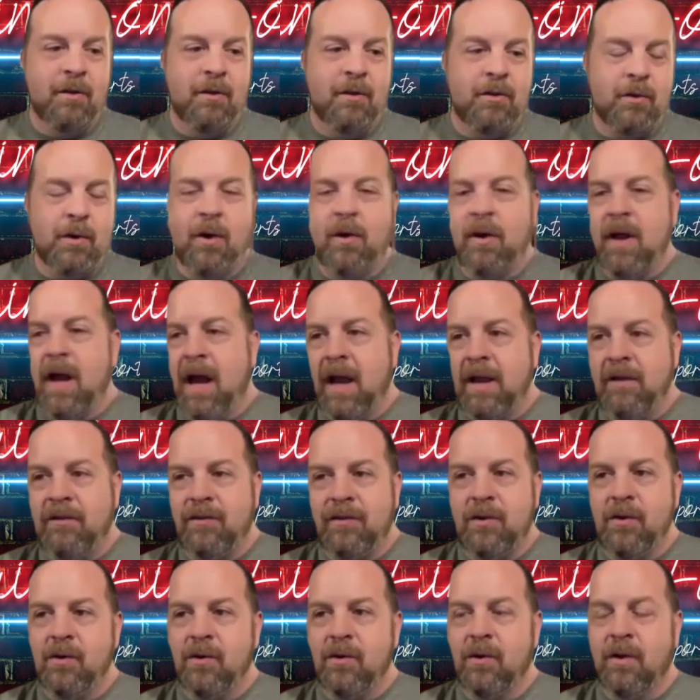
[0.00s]
throughout high
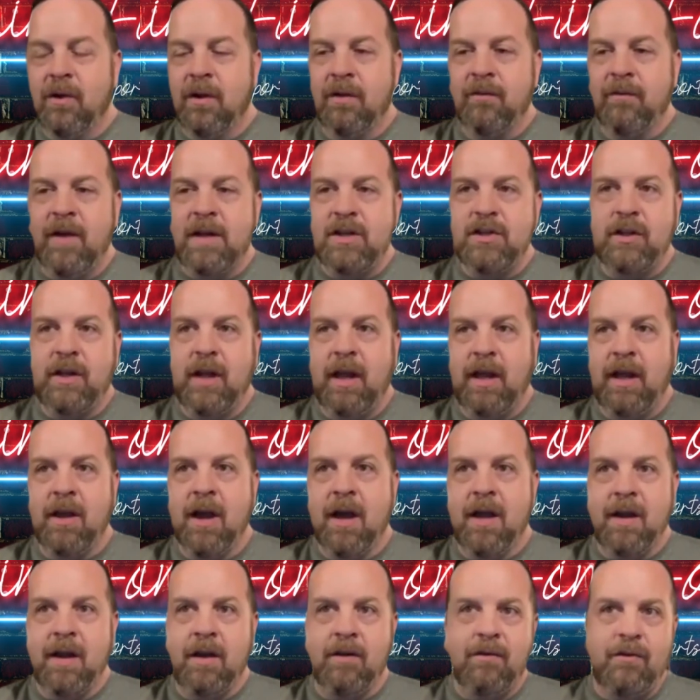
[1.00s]
school, eventually I
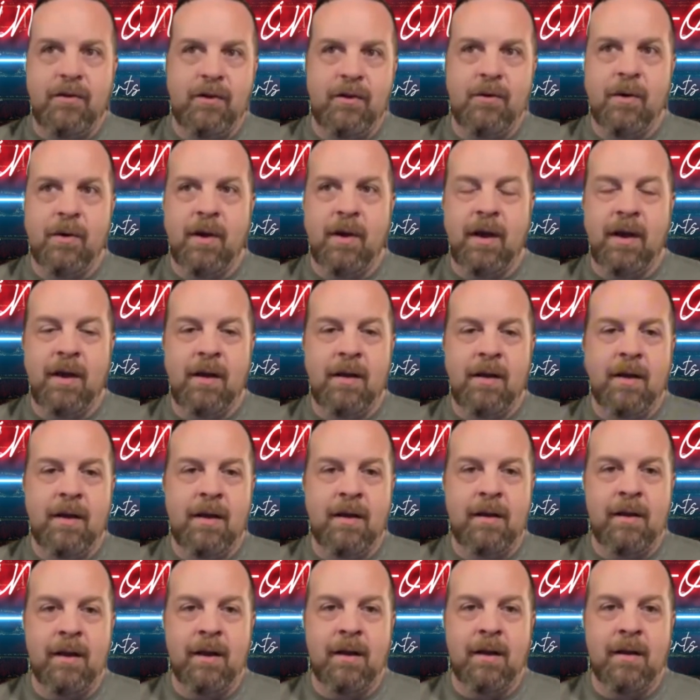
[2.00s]
got into
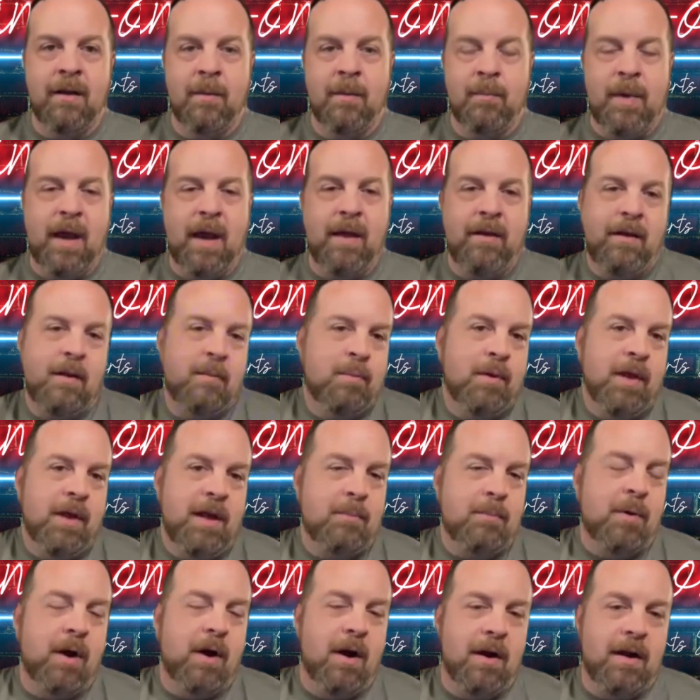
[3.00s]
a band that
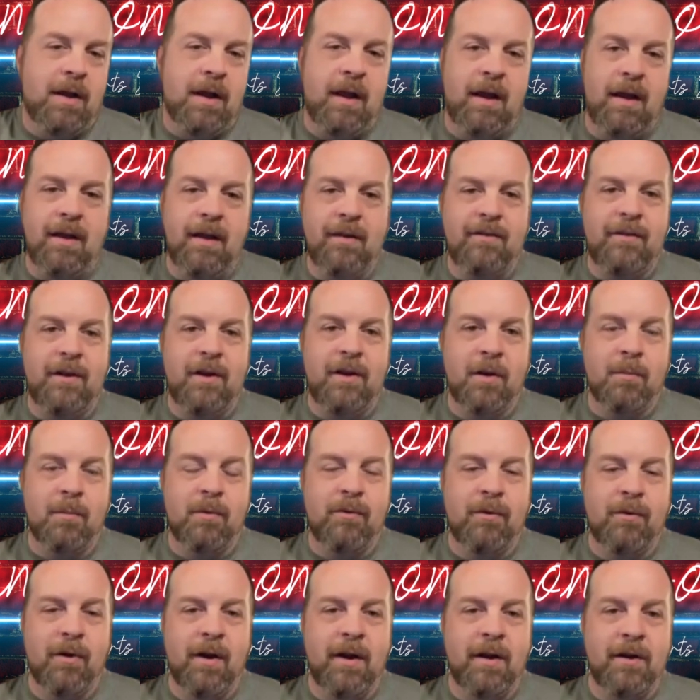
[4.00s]
played bar gigs,
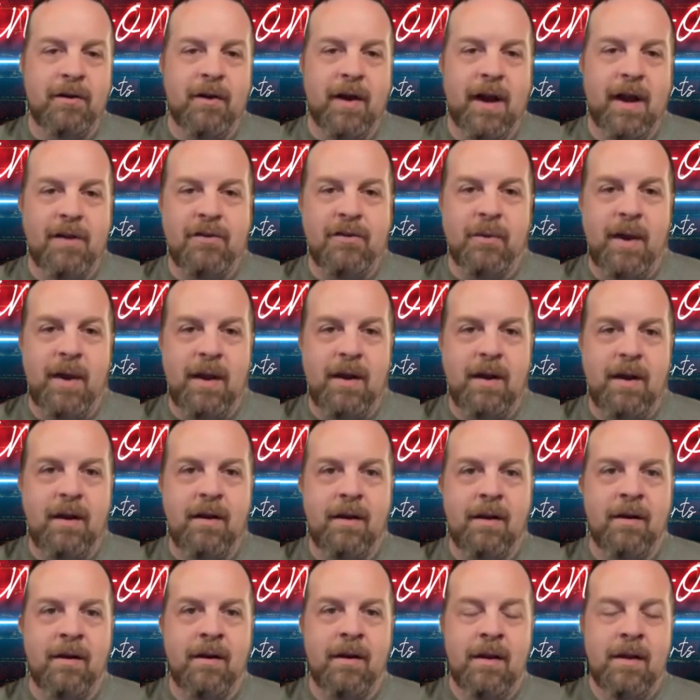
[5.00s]
before I had
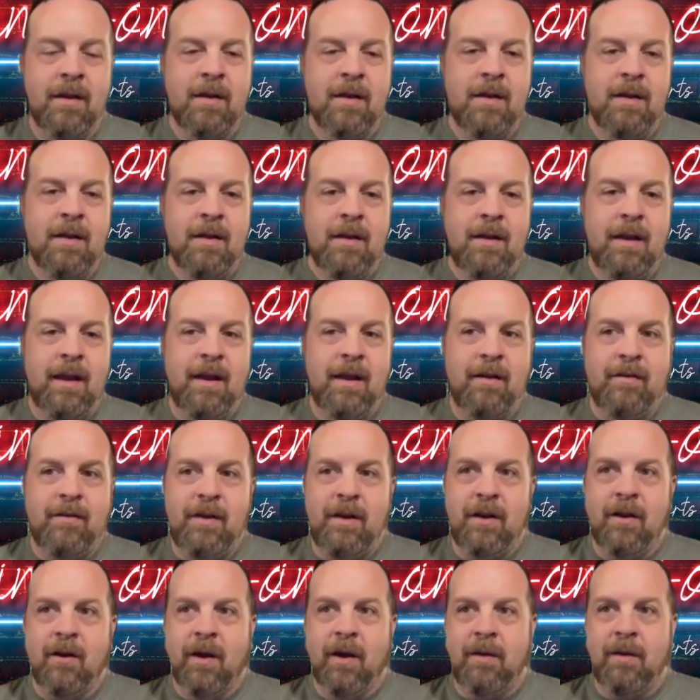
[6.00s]
graduated, and
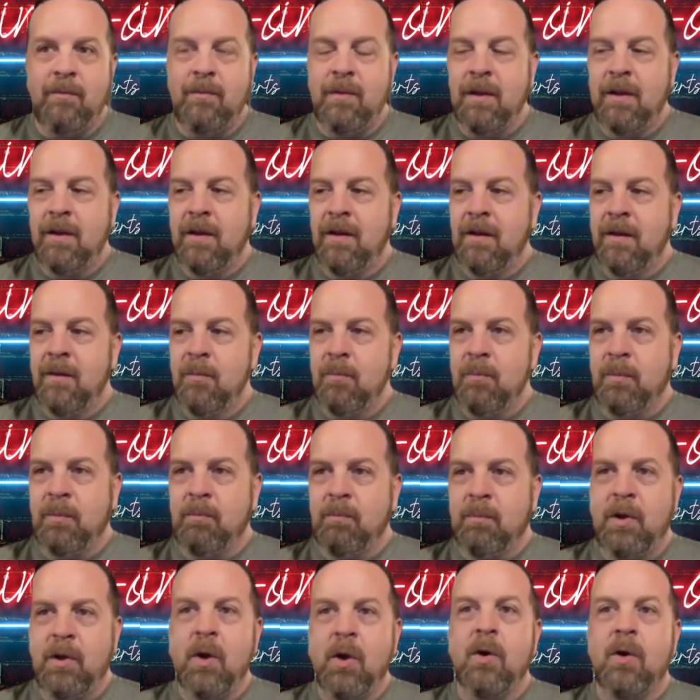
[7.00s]
I'd
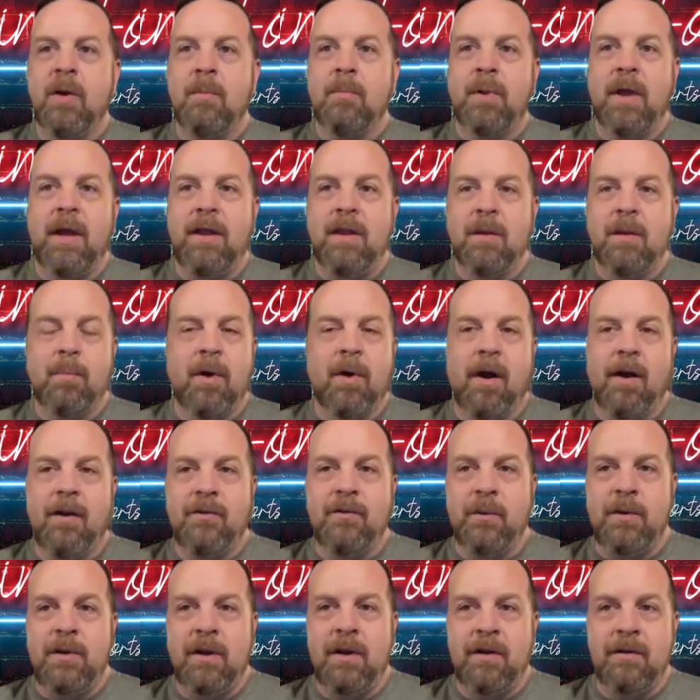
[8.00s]
go in and play in the
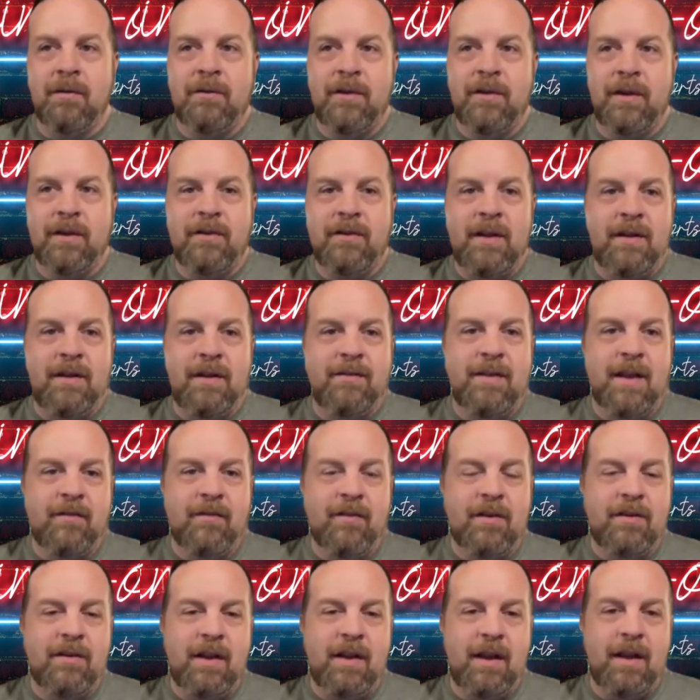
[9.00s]
bars when you're 16,
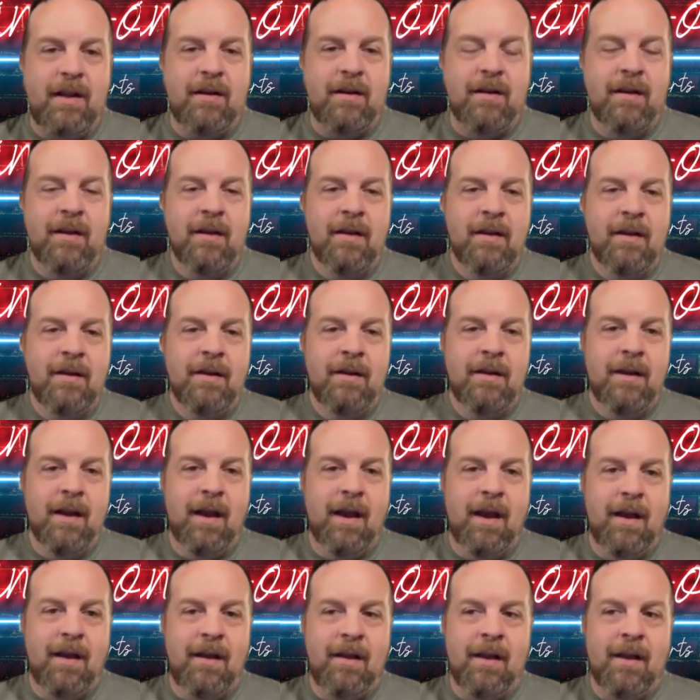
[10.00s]
17.
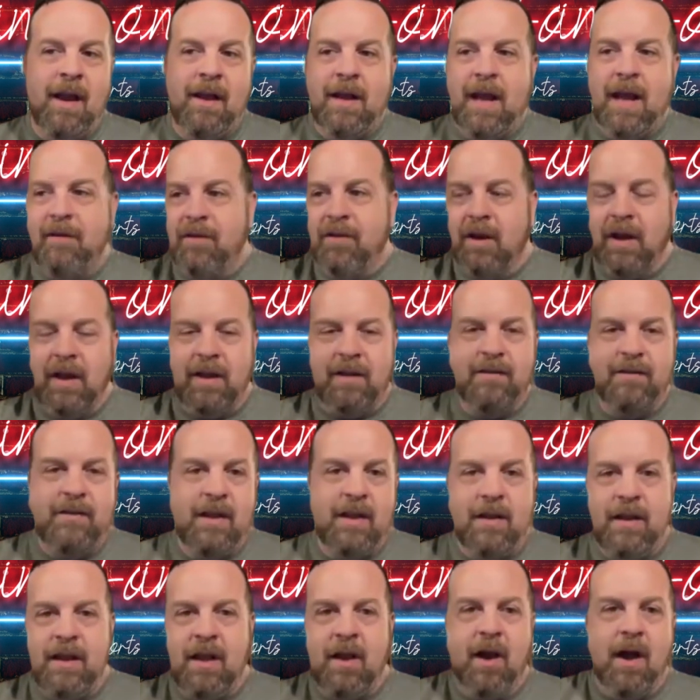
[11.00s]
I'd have to like
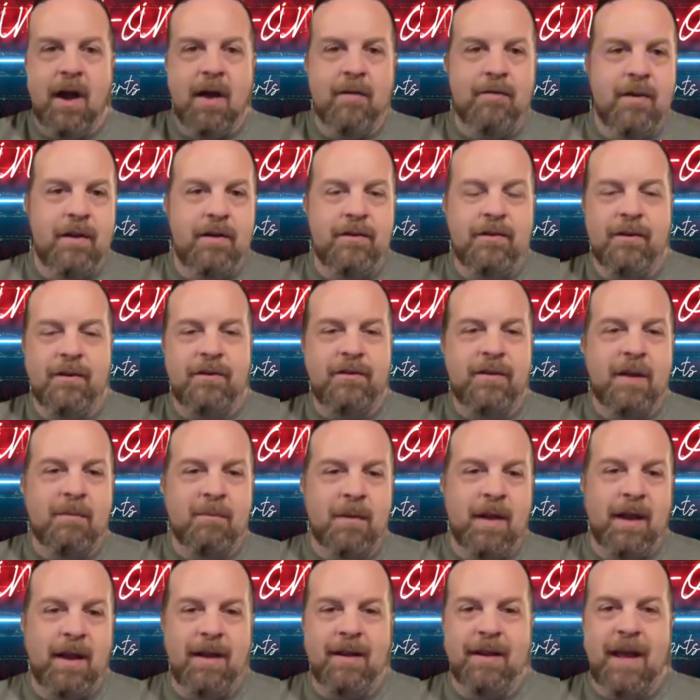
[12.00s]
sit in the office or
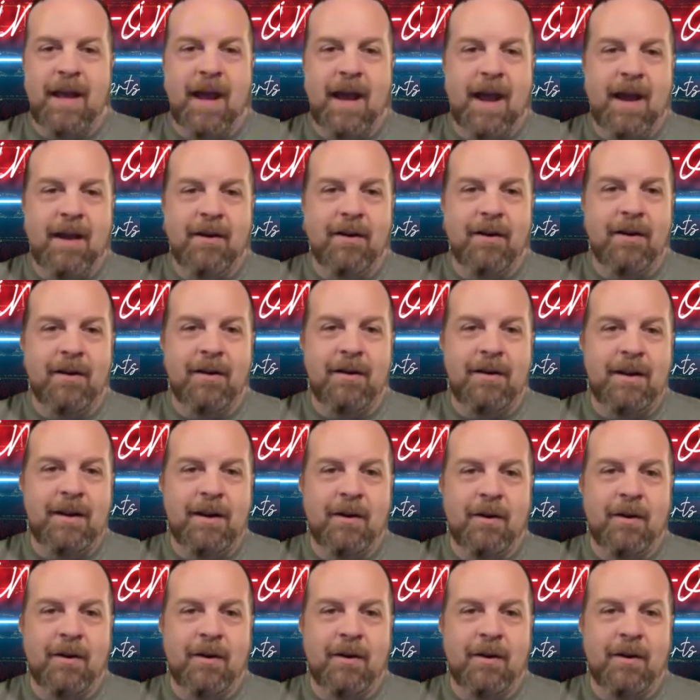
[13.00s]
something like that, or